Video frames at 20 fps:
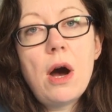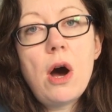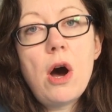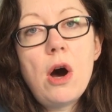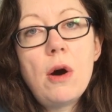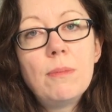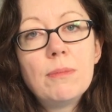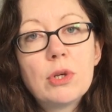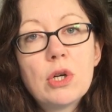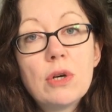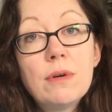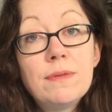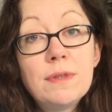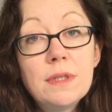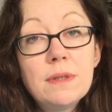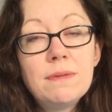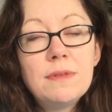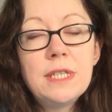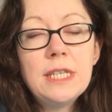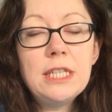arm
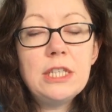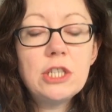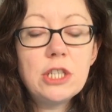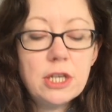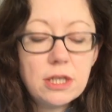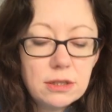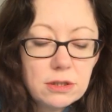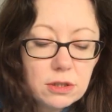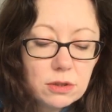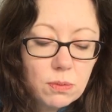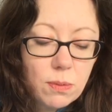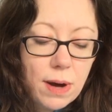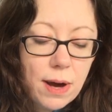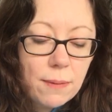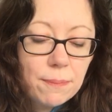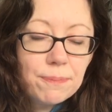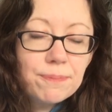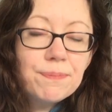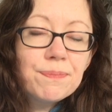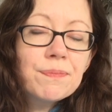cuffs of t-shirts as
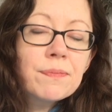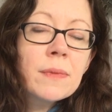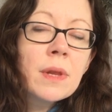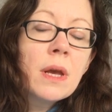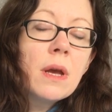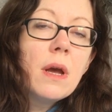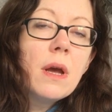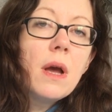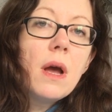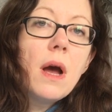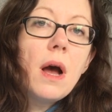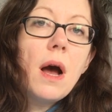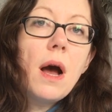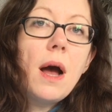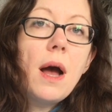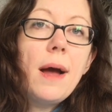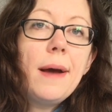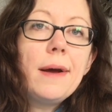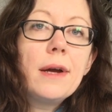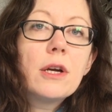well.
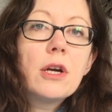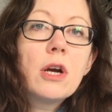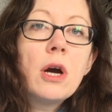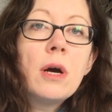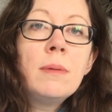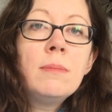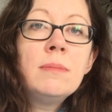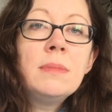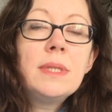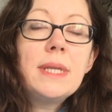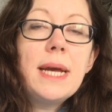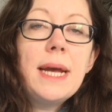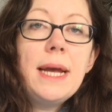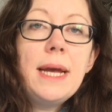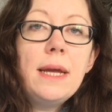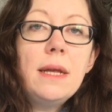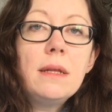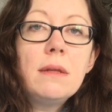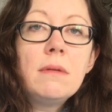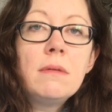Comes
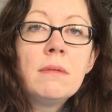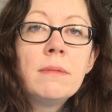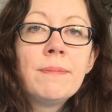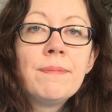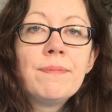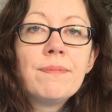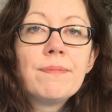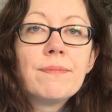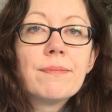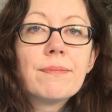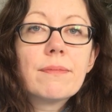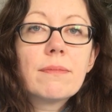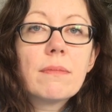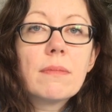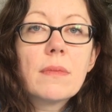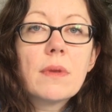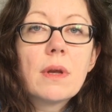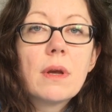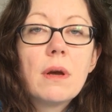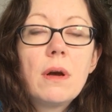in
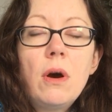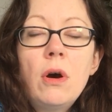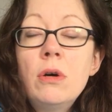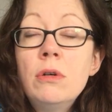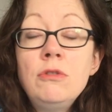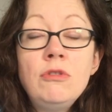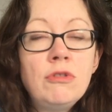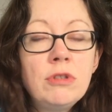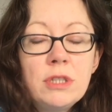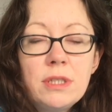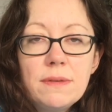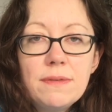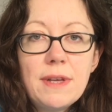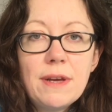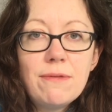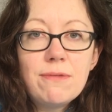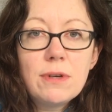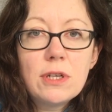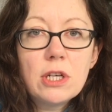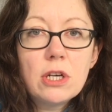hundreds of
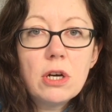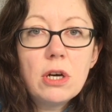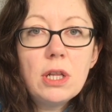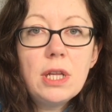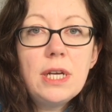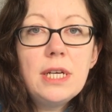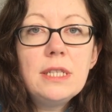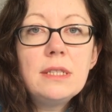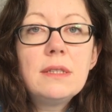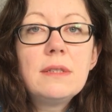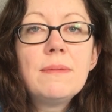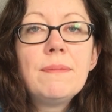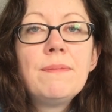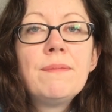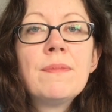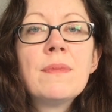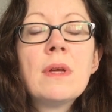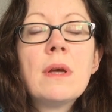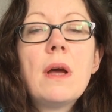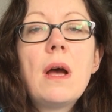different colours,
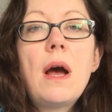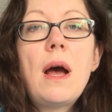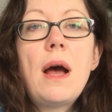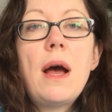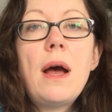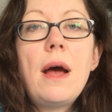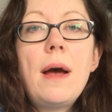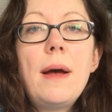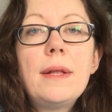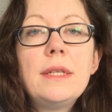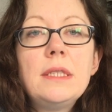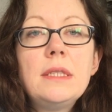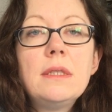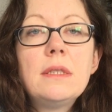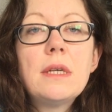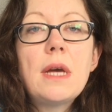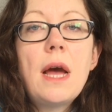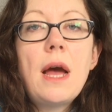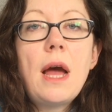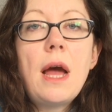
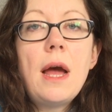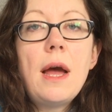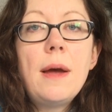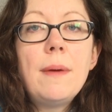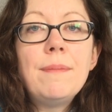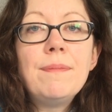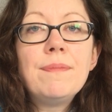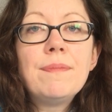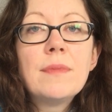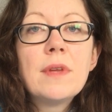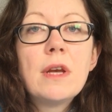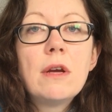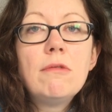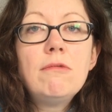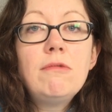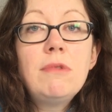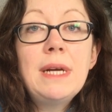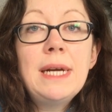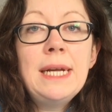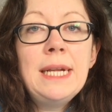and
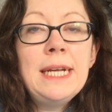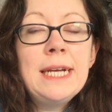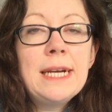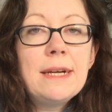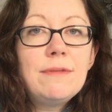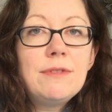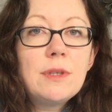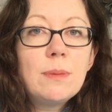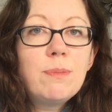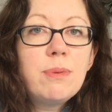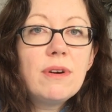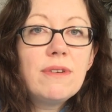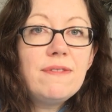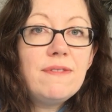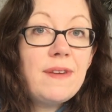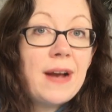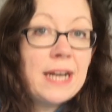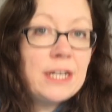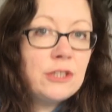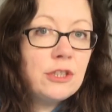really gives a
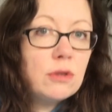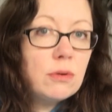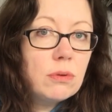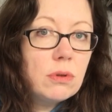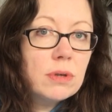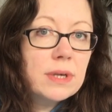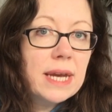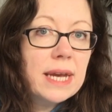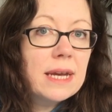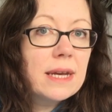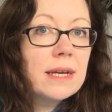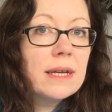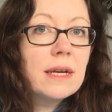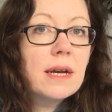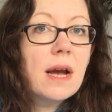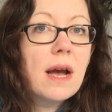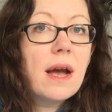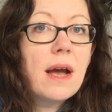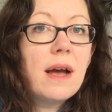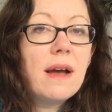professional looking
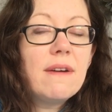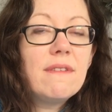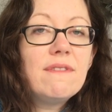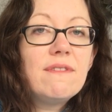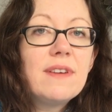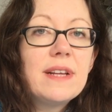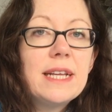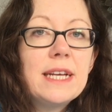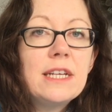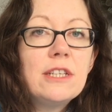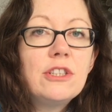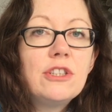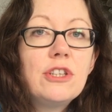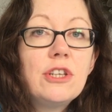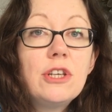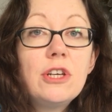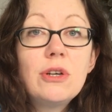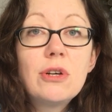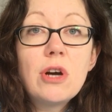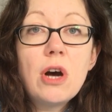finish to
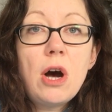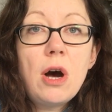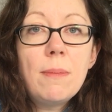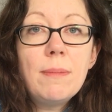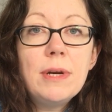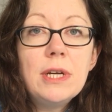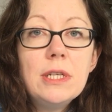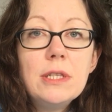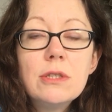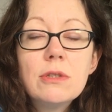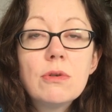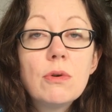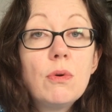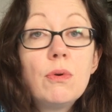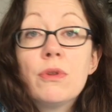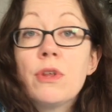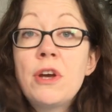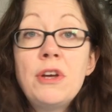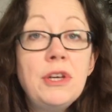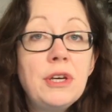your garment,
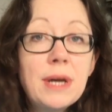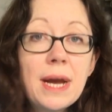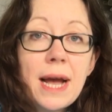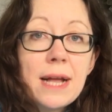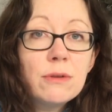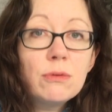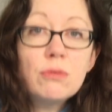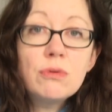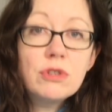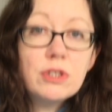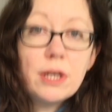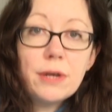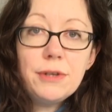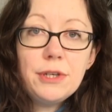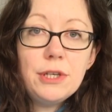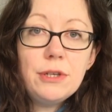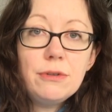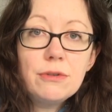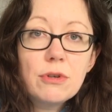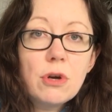although you can also
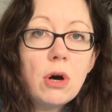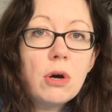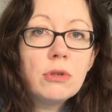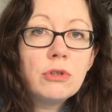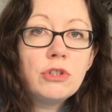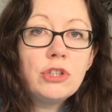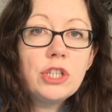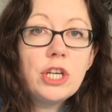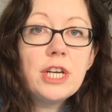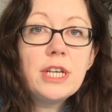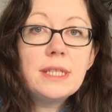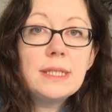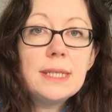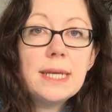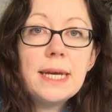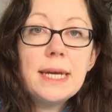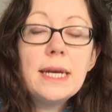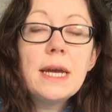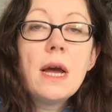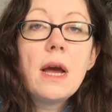use cotton
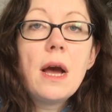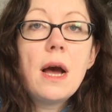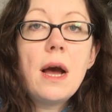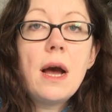jersey